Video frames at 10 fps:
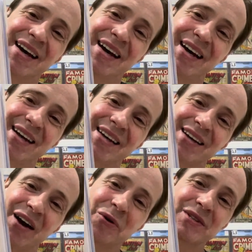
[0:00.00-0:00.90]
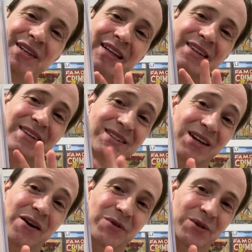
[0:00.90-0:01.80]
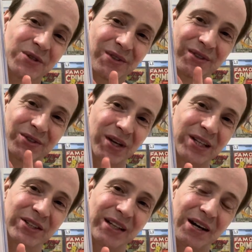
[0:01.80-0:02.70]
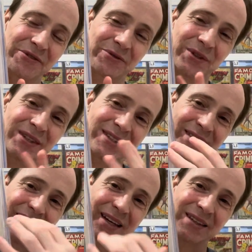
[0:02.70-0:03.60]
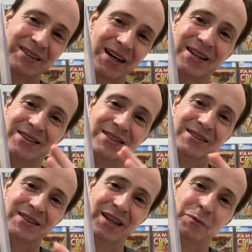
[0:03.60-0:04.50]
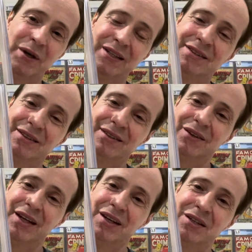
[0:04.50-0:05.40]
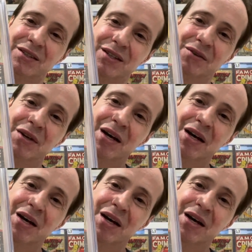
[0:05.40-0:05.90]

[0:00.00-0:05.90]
And I always liked this cover, strangely enough, with the slag tights and slag mites and all that kind of stuff.